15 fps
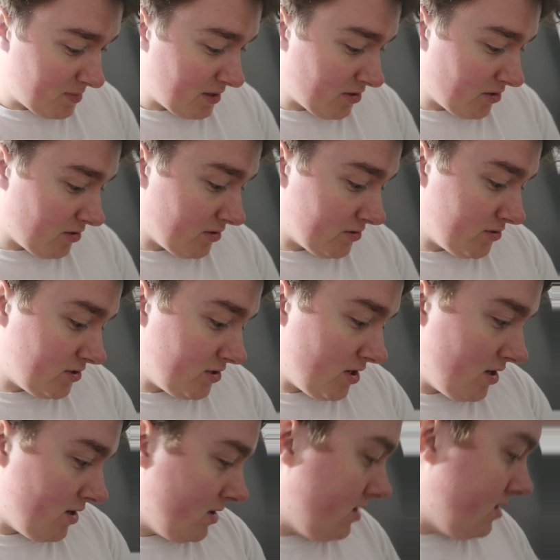because
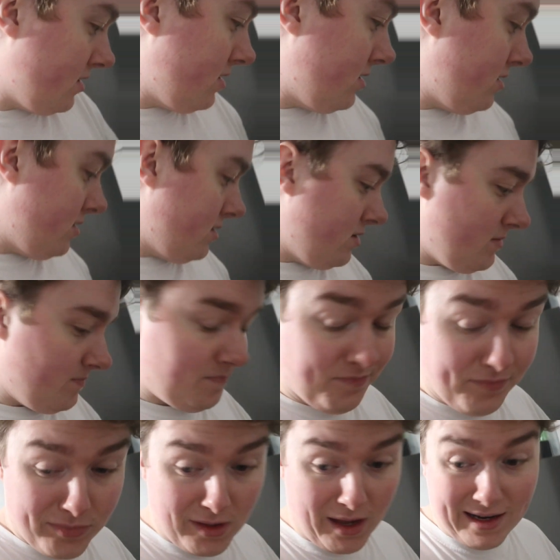
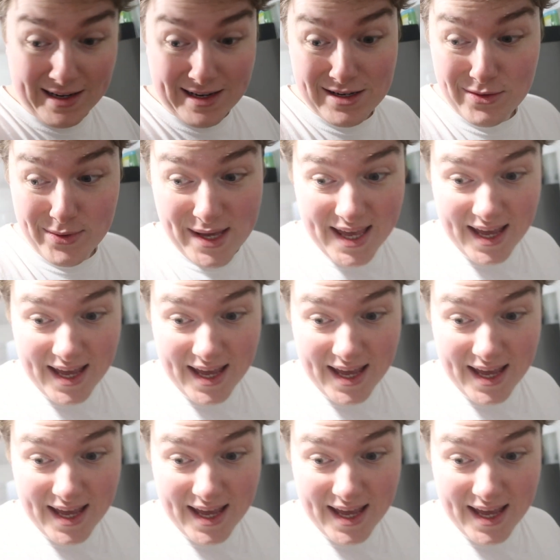I didn't do it